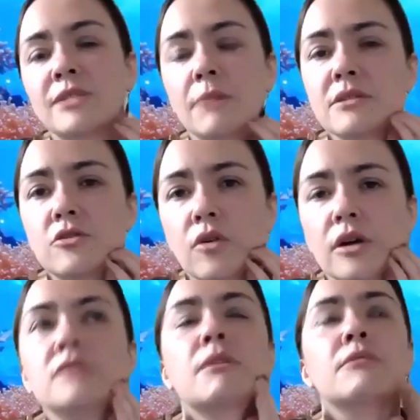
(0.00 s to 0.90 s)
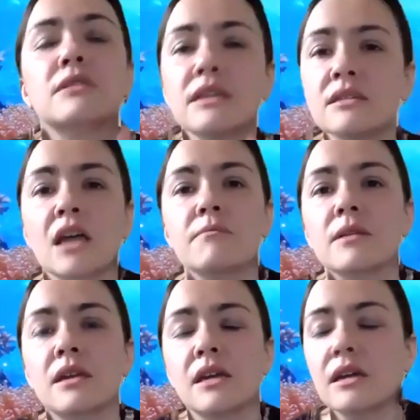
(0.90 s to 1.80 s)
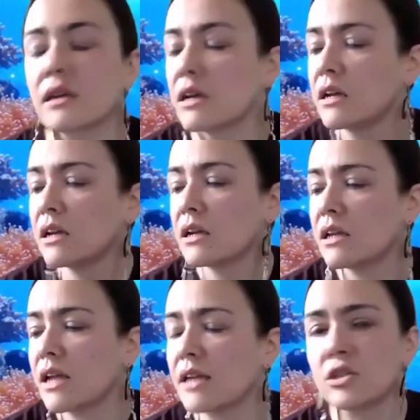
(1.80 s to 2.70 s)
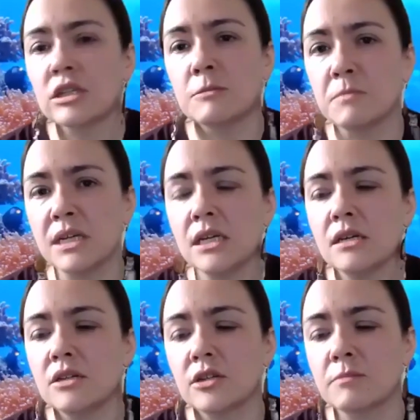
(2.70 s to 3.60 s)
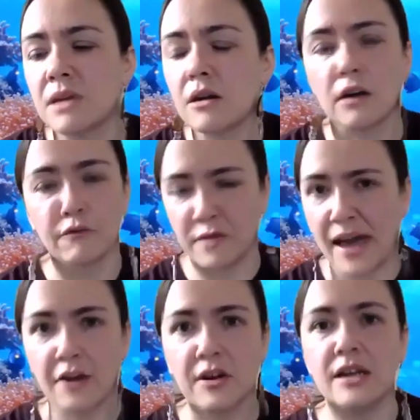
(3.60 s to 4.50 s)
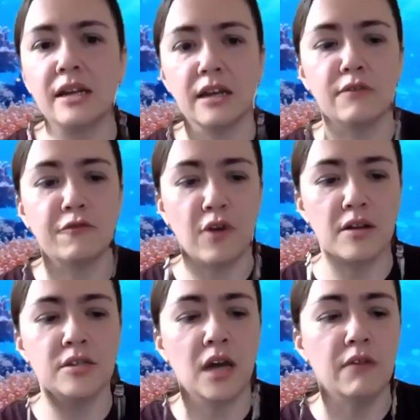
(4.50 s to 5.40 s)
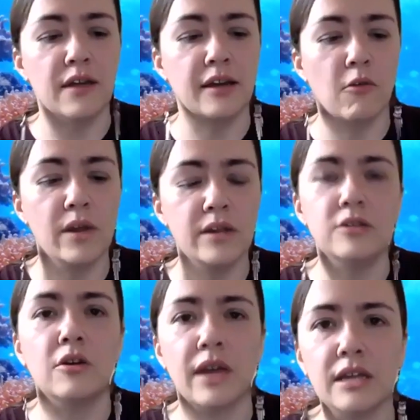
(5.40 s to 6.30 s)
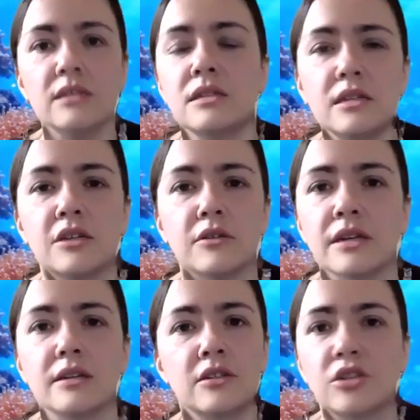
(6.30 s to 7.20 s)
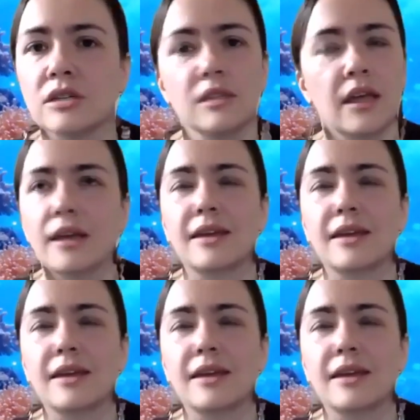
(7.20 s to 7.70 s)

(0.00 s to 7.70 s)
up indoors, but with this type of heat, it's just me just being unflattering in front of like a window AC unit, just like.